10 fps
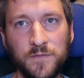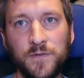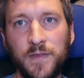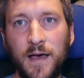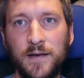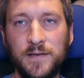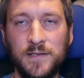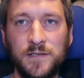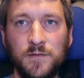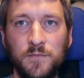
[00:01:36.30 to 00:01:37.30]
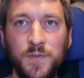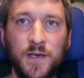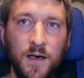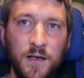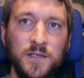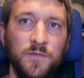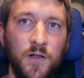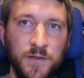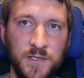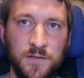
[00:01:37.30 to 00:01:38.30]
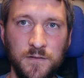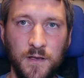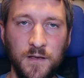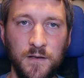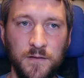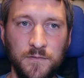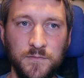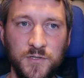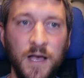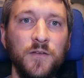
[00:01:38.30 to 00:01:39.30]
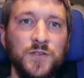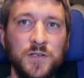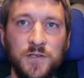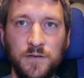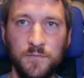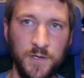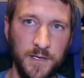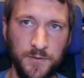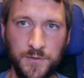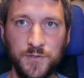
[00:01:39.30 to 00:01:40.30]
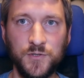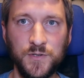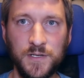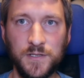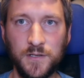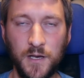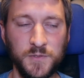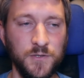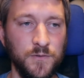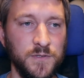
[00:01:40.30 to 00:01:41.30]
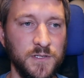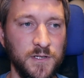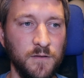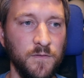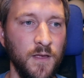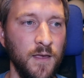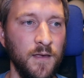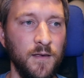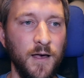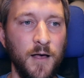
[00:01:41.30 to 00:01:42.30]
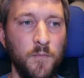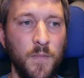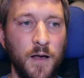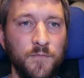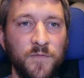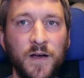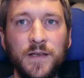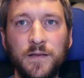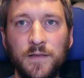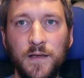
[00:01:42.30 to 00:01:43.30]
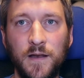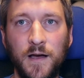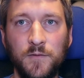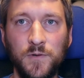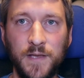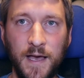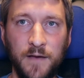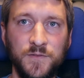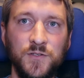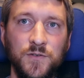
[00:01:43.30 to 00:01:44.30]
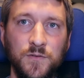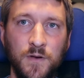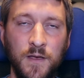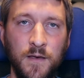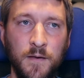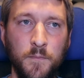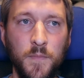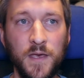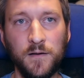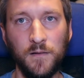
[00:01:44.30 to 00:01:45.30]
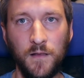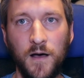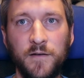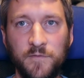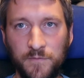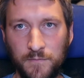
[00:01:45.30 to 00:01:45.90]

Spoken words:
for that is because of all these challenges and with hills and trees and obstacles and stuff, I'm finding that I really have to make a lot of